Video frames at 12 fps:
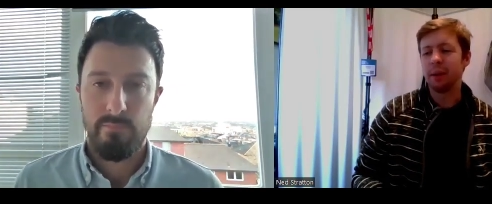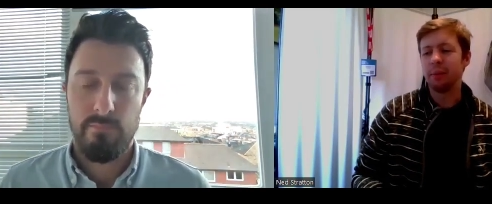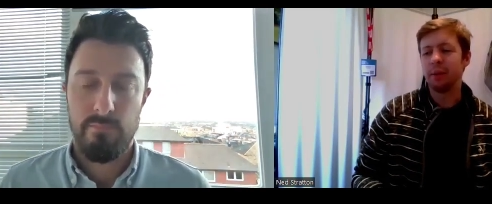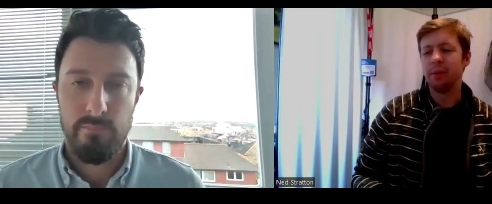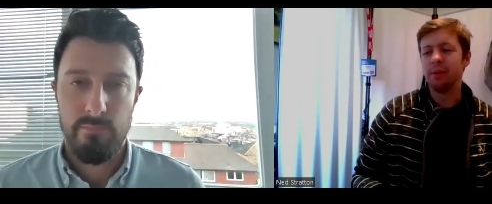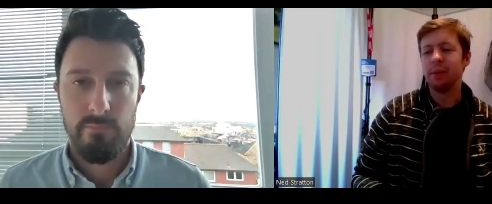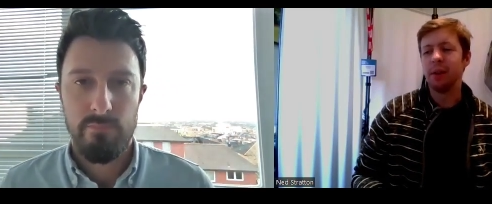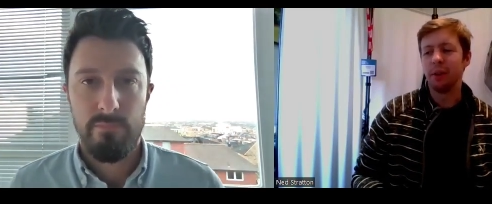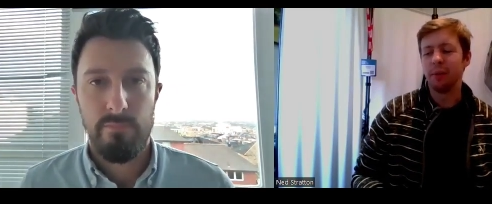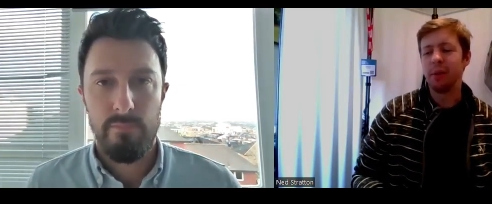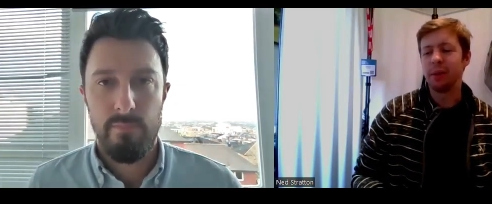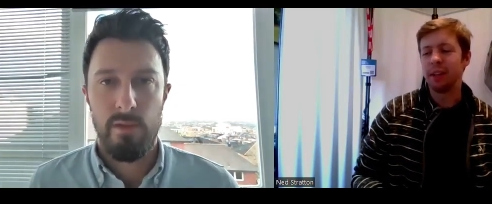Speaker 1: people, a lot
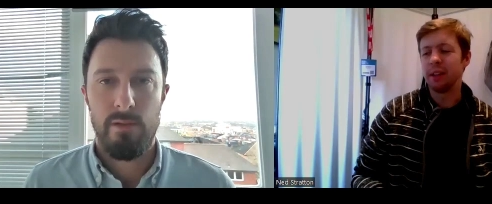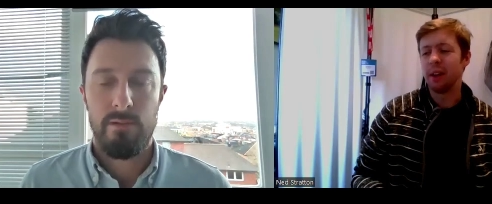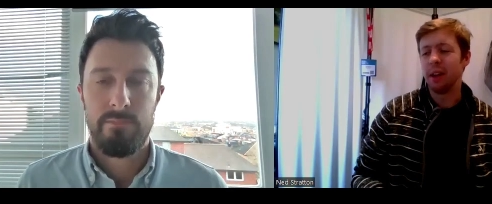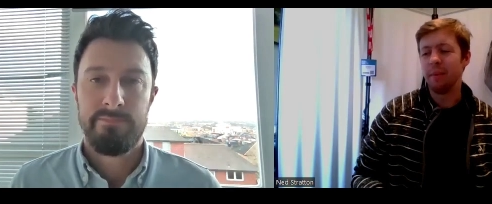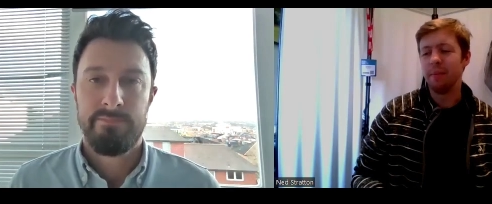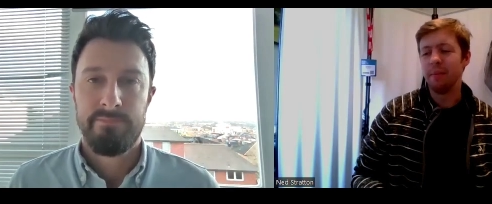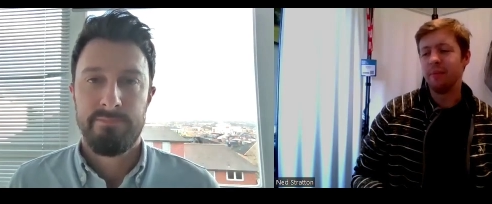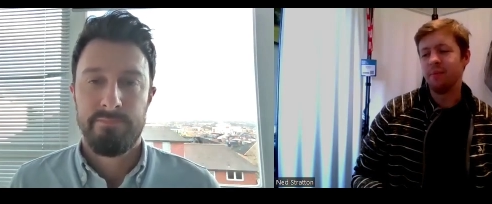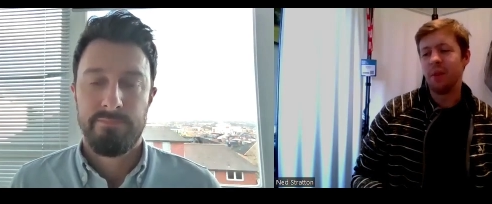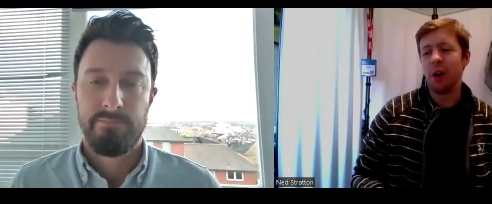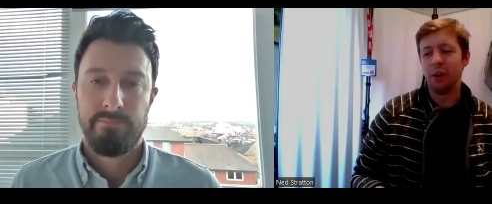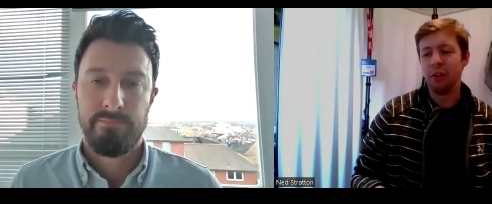of us, um,
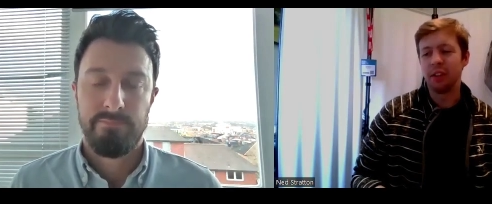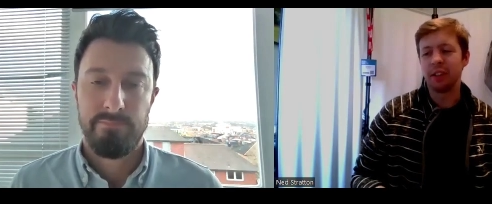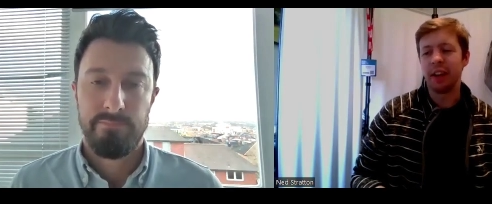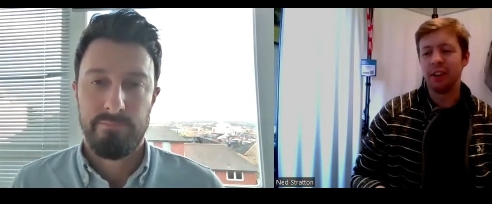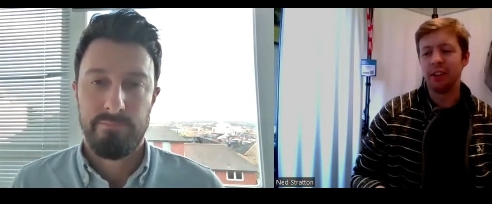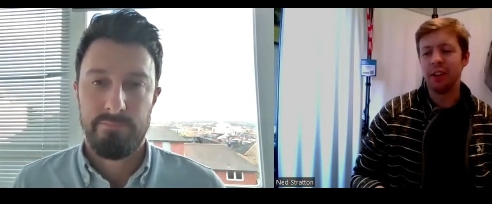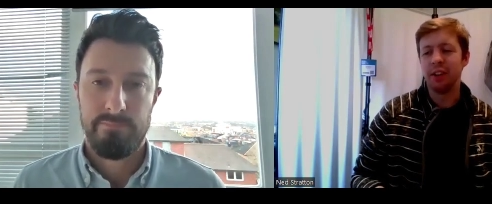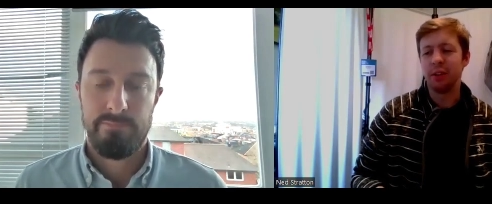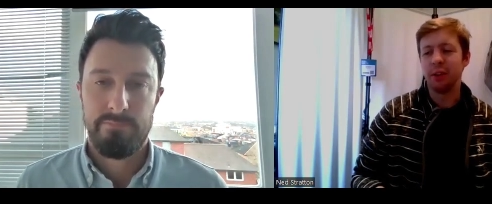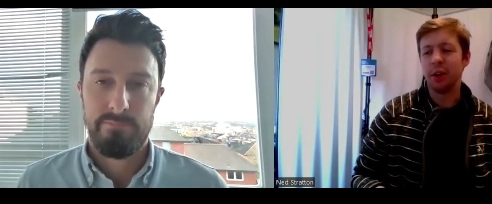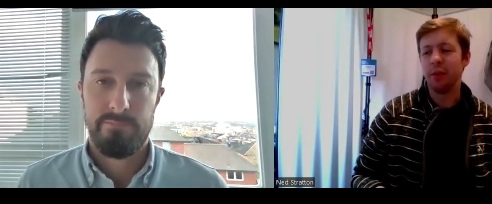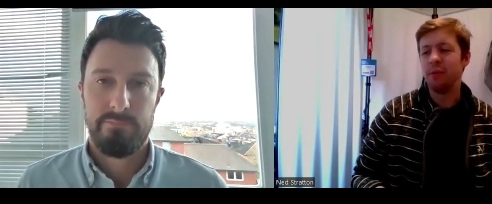I this occasion, is you
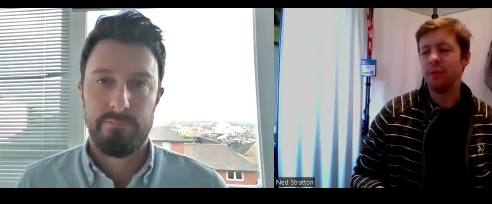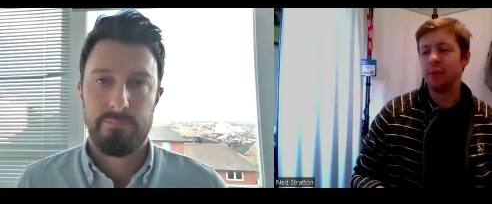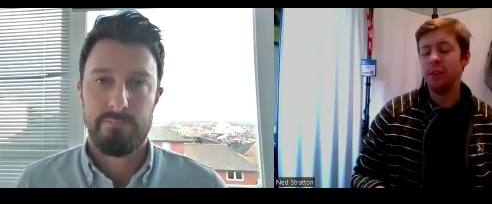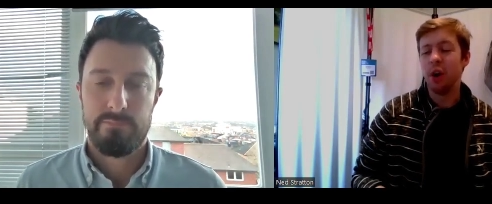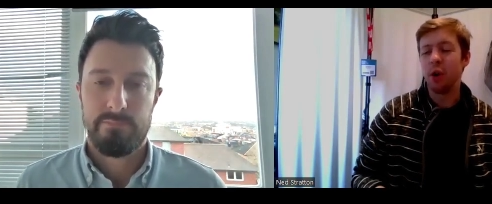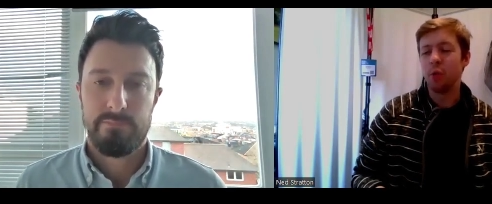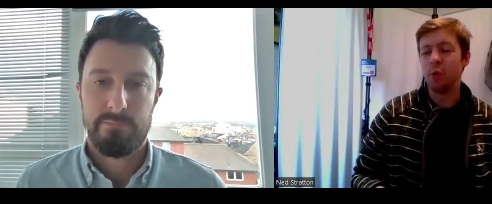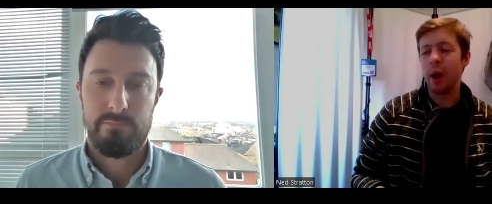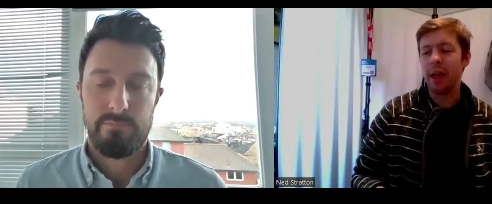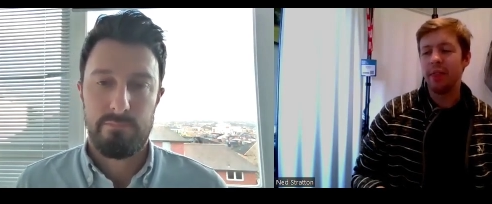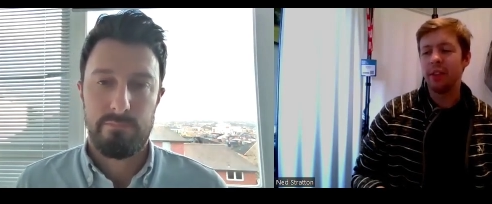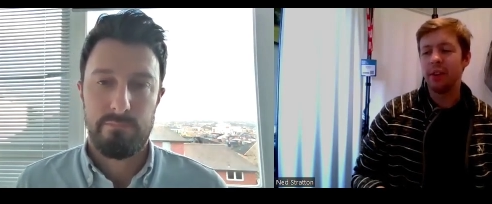don't know
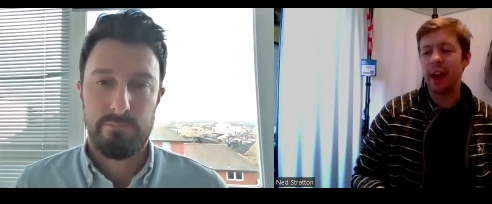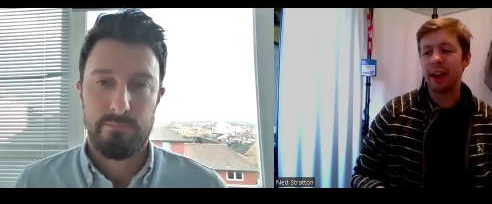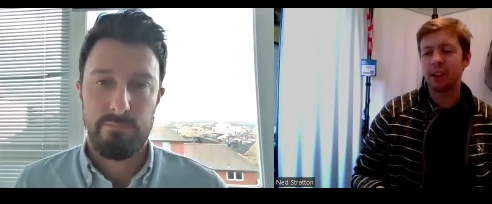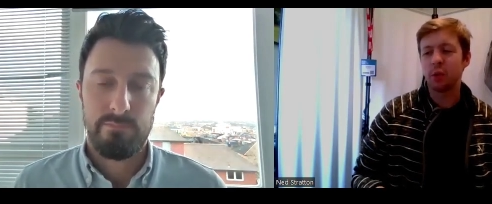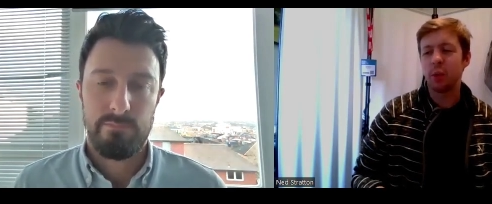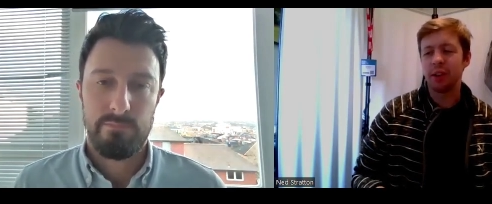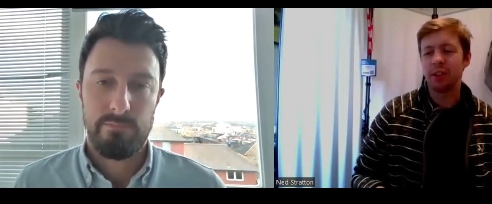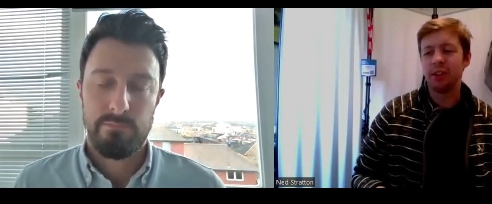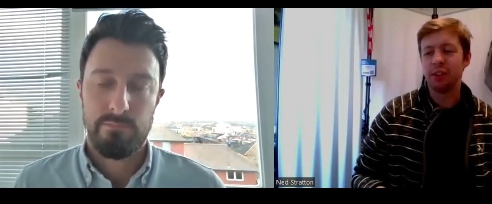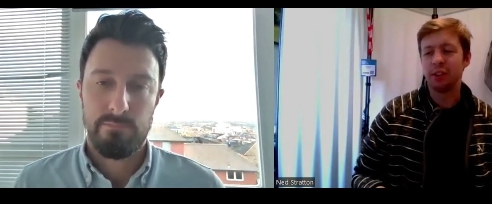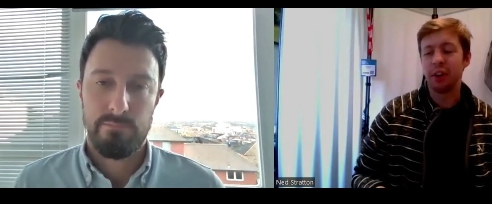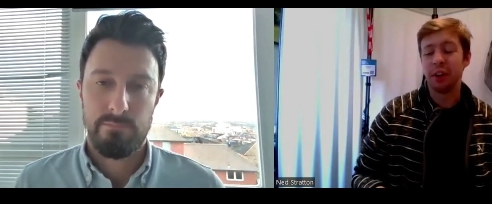when the next question
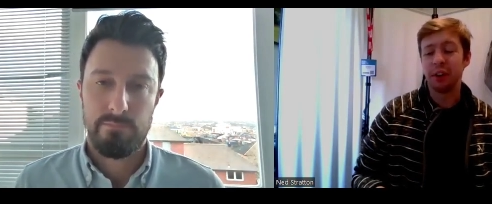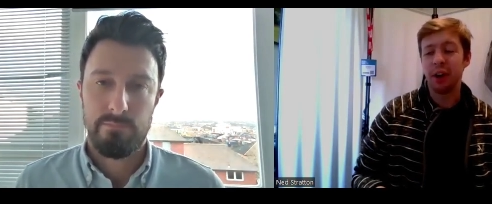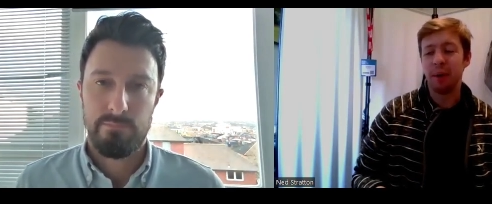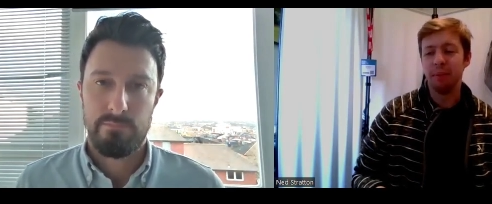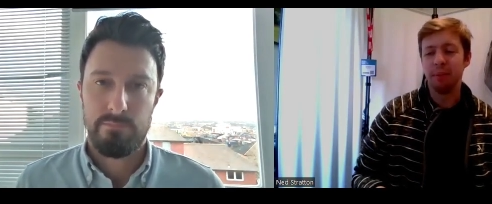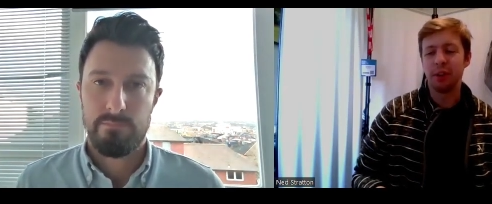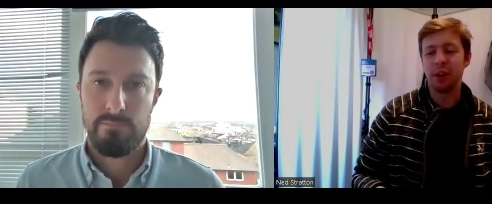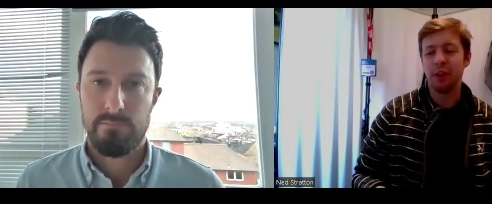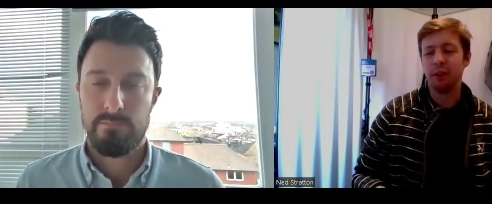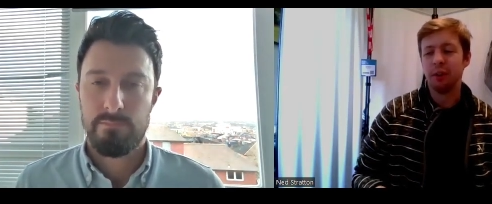is going to come, so